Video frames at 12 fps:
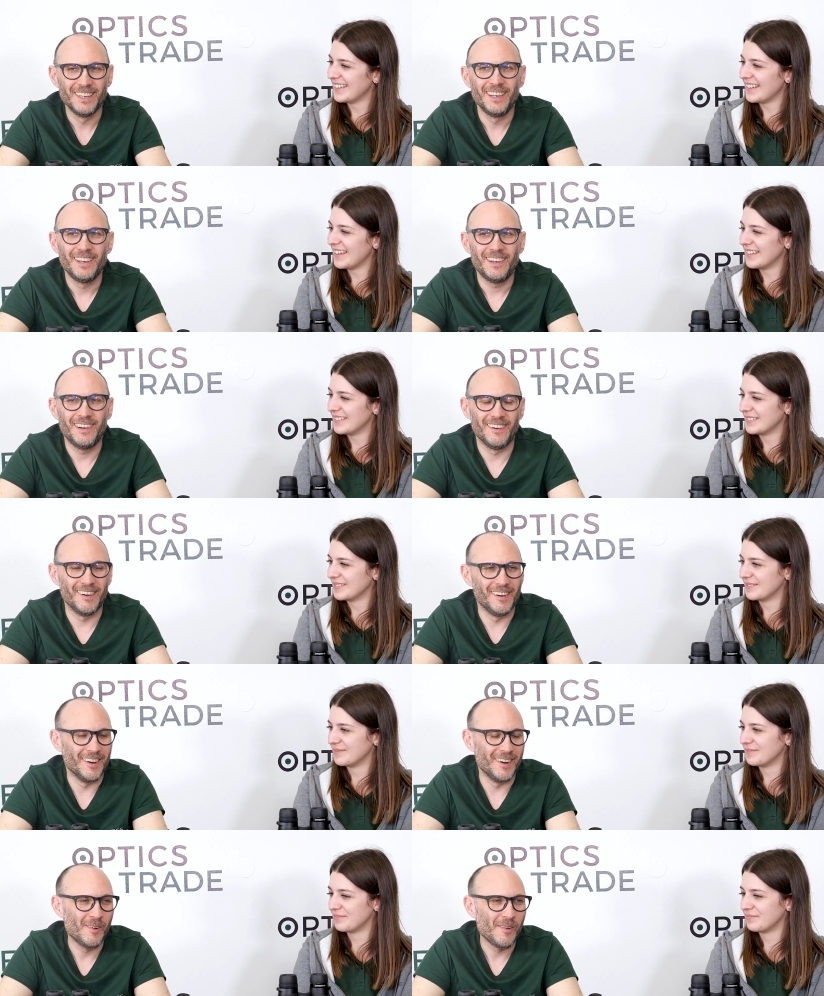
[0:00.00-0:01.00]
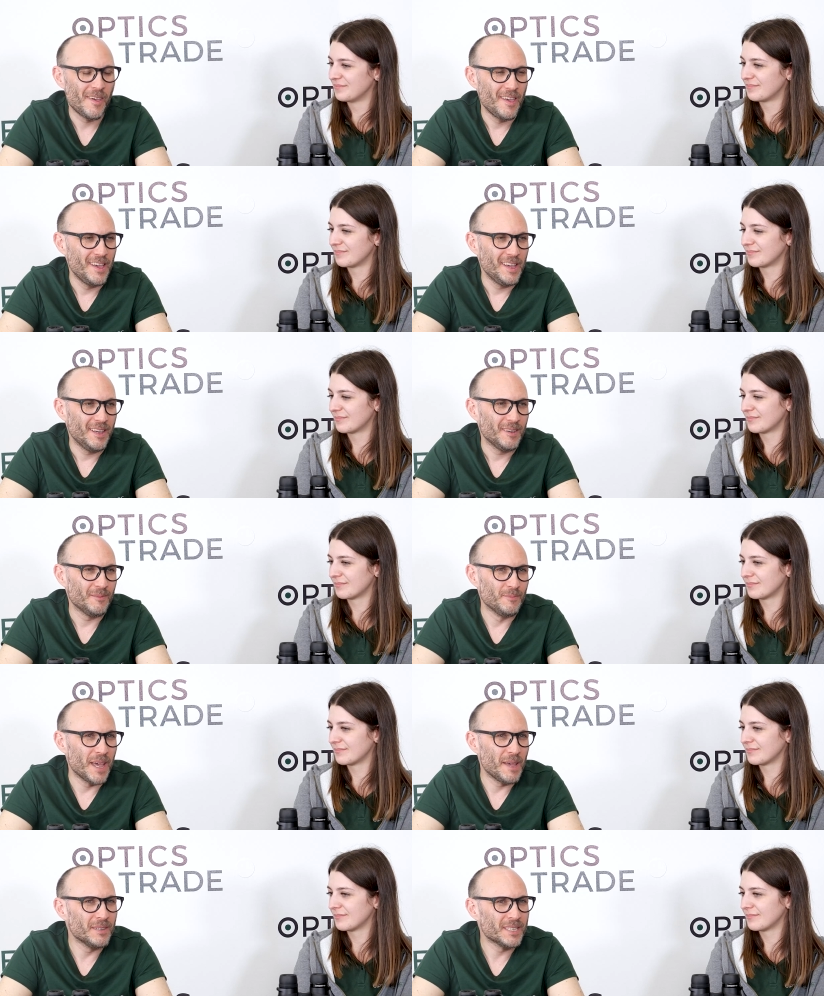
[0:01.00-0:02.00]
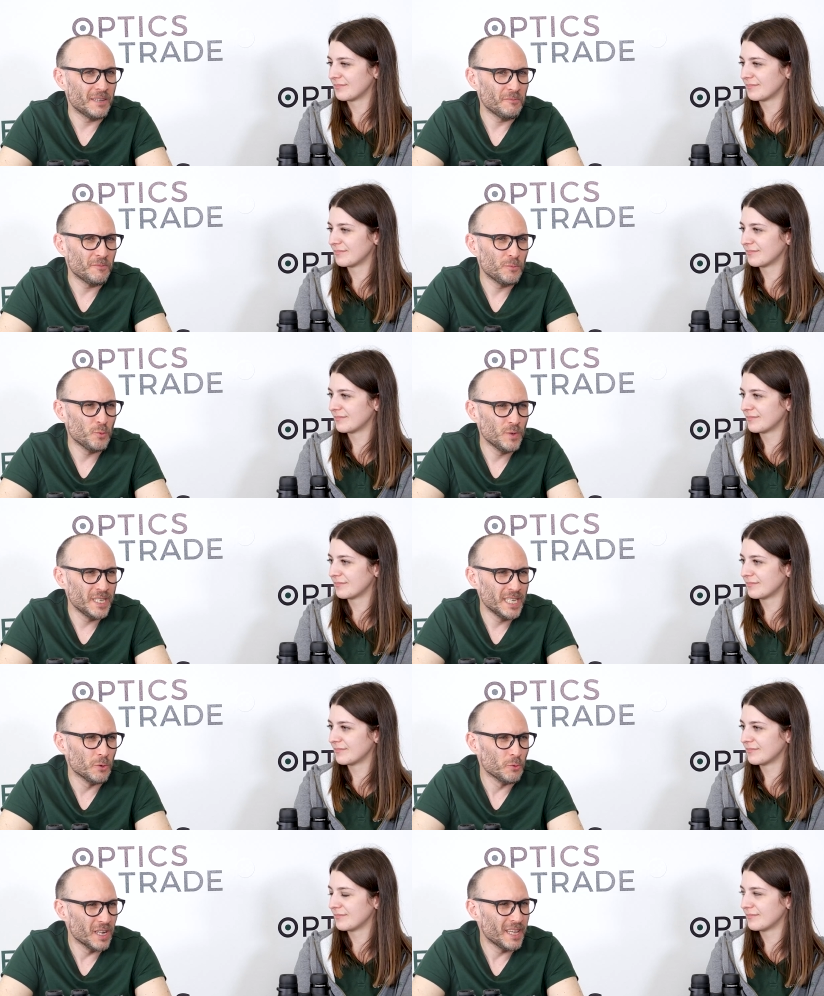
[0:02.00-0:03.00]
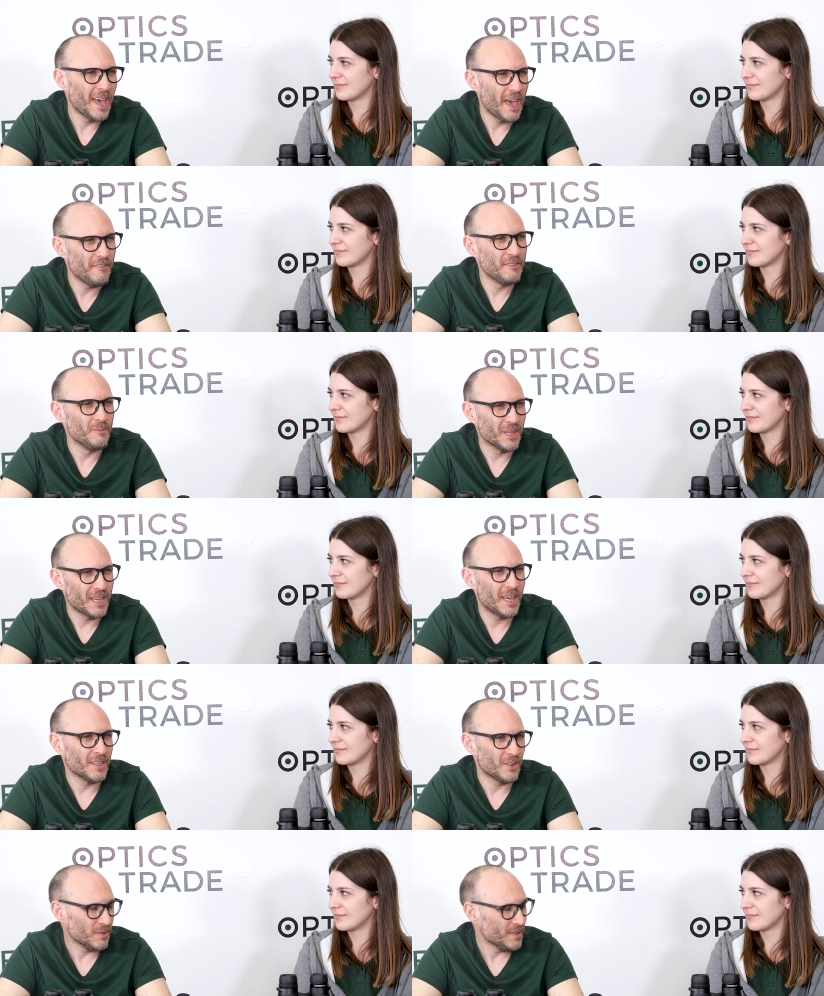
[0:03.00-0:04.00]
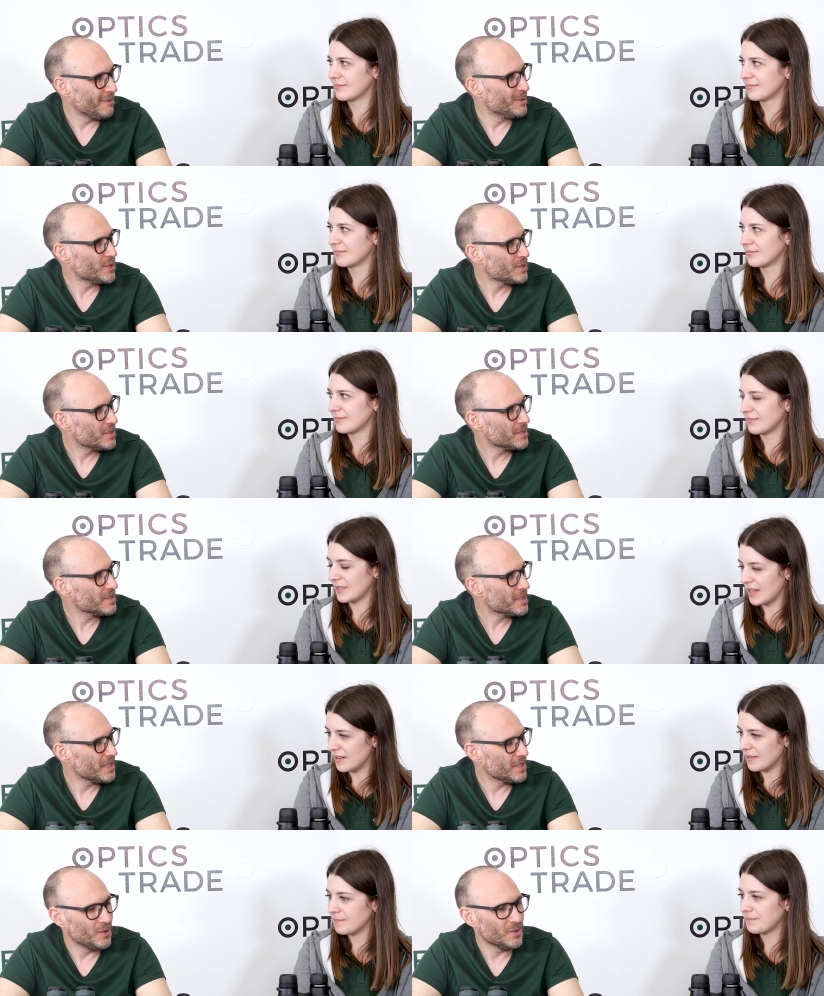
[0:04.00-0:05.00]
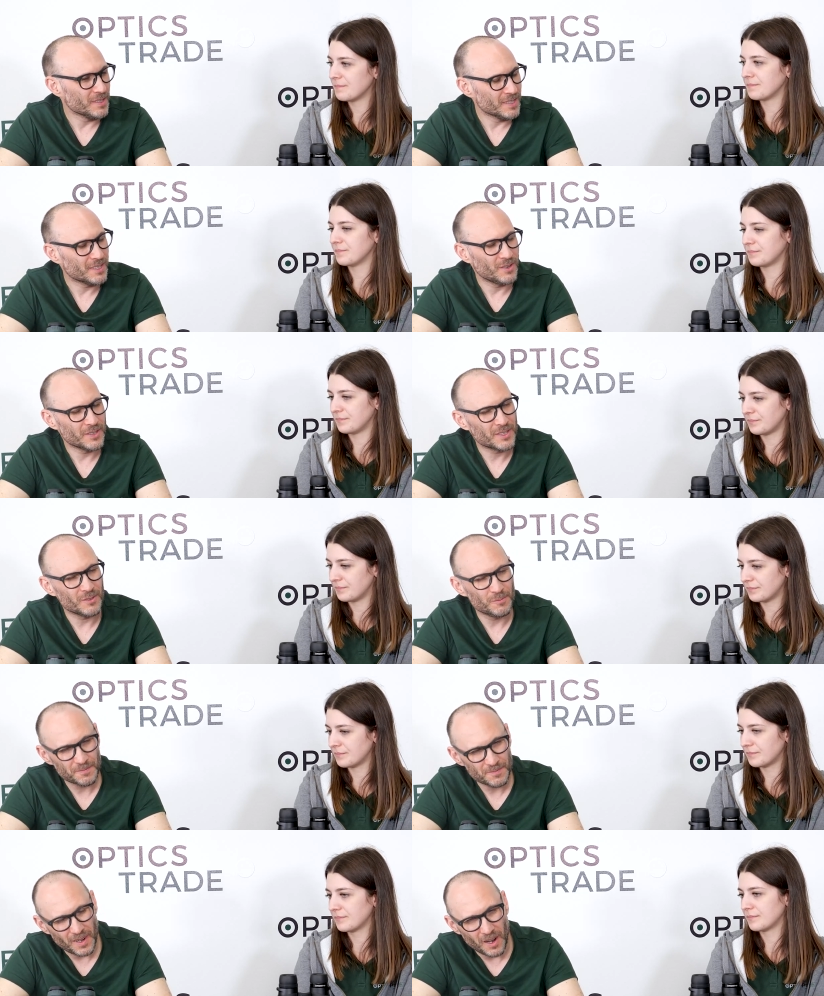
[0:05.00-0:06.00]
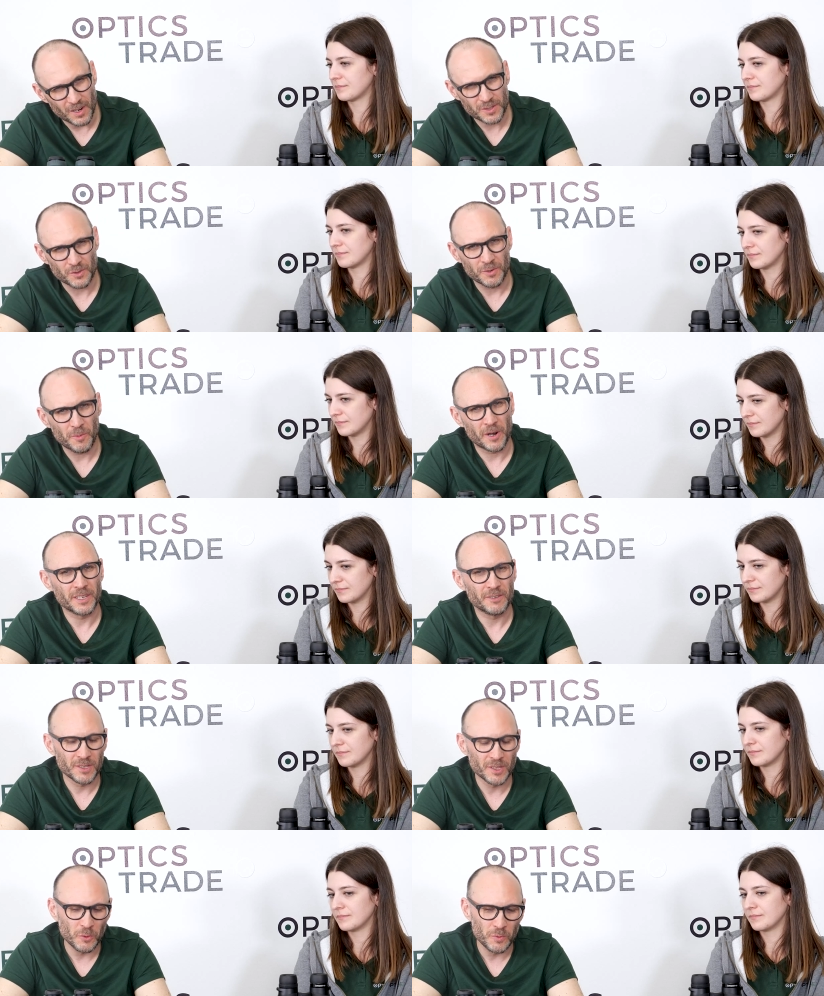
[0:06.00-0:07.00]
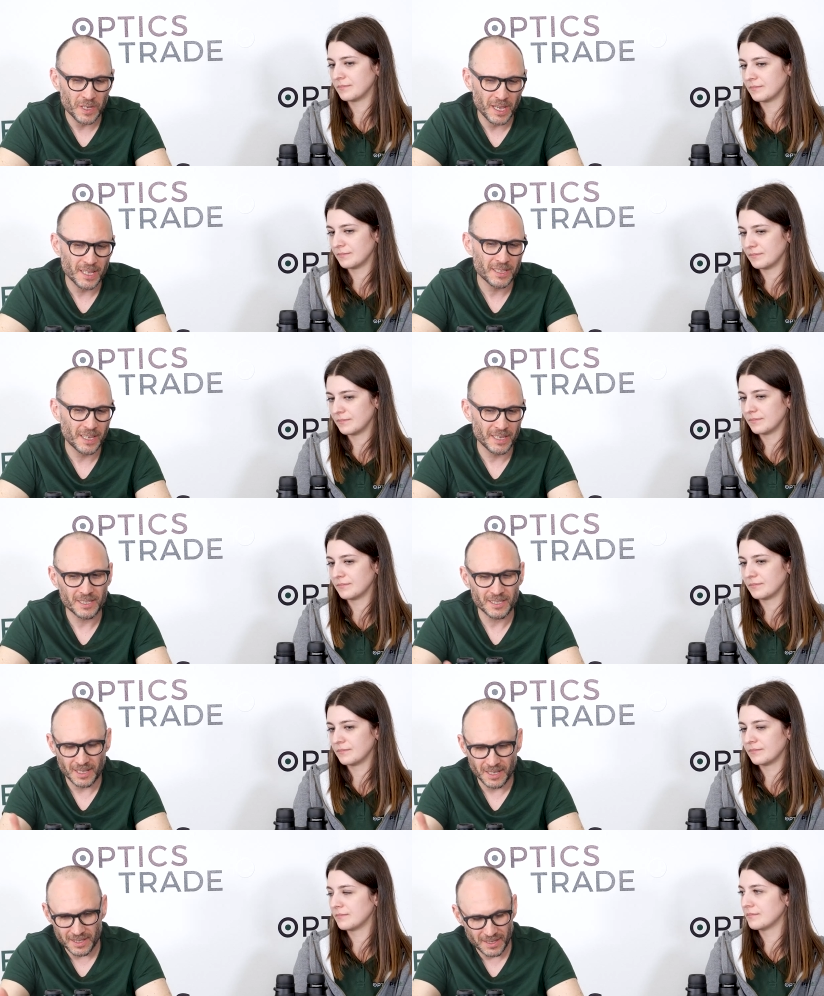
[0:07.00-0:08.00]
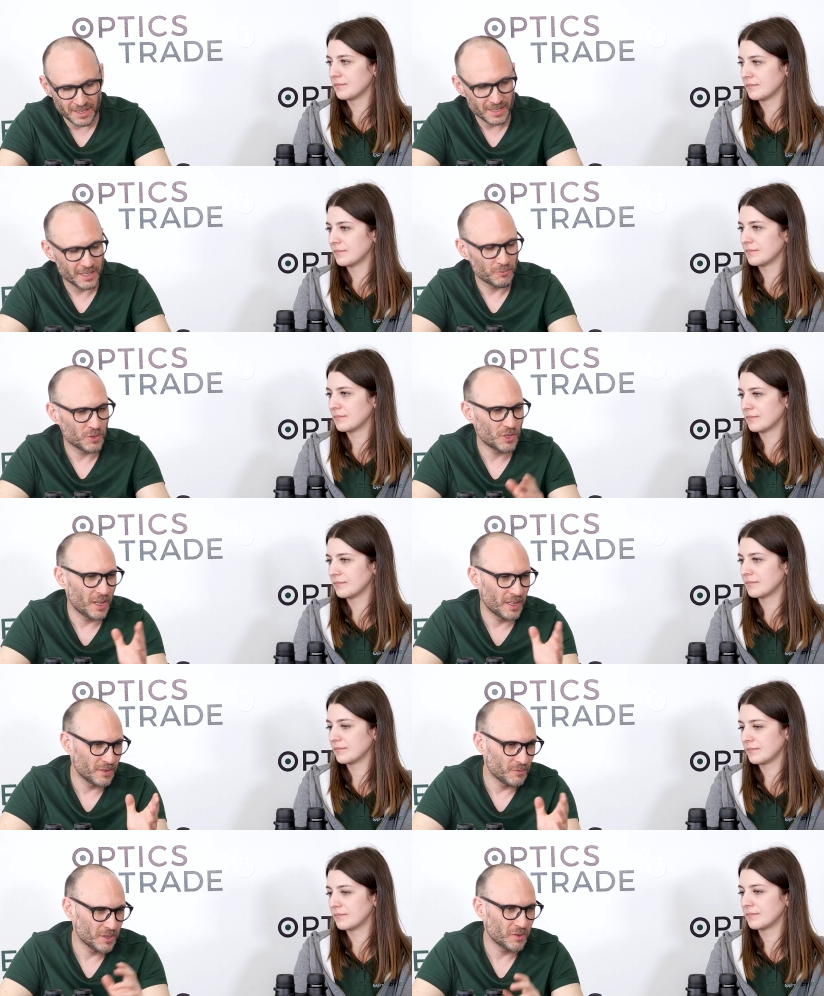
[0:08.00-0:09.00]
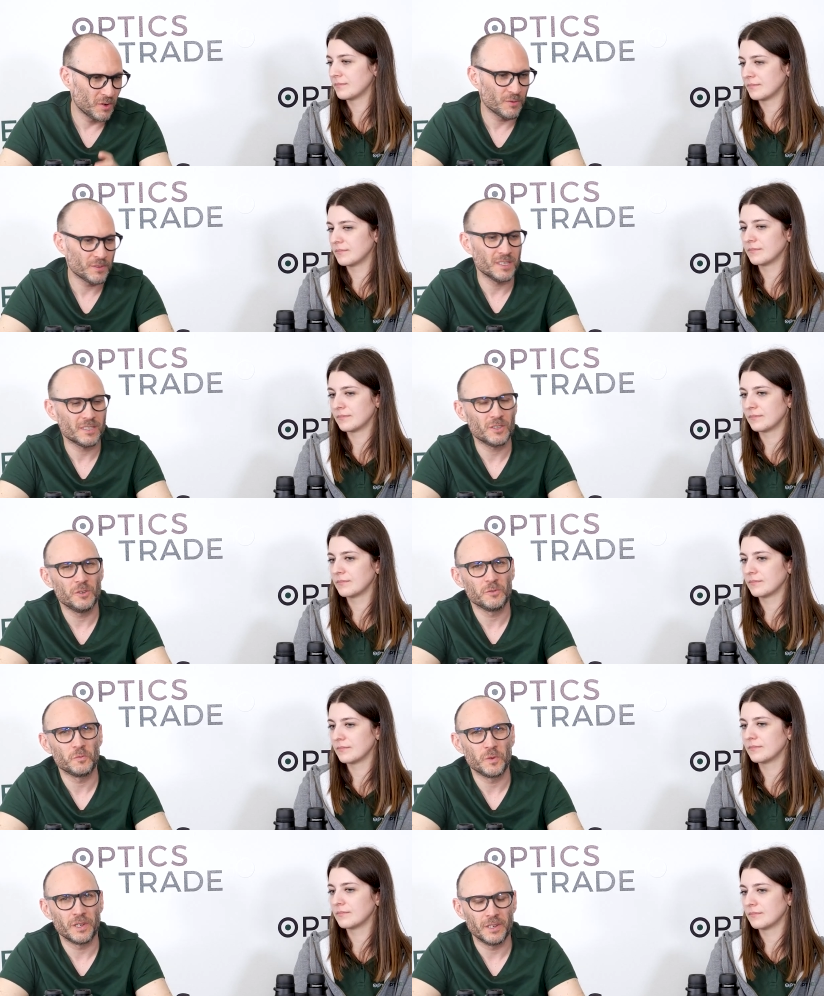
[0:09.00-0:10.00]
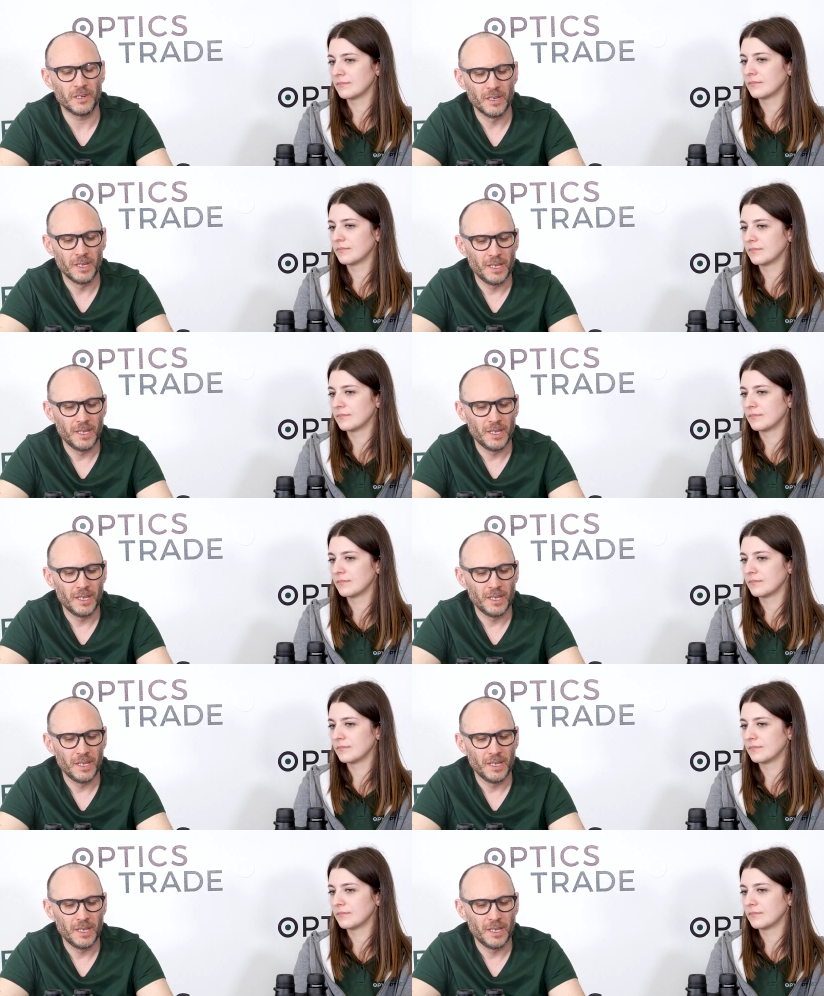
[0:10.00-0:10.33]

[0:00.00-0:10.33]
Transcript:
Speaker 1: Yeah. Uh, maybe some really really heavy mechanical damage yeah can all, it's also hard to repair even though we had cases like i said with steiner with Swarovski and so on where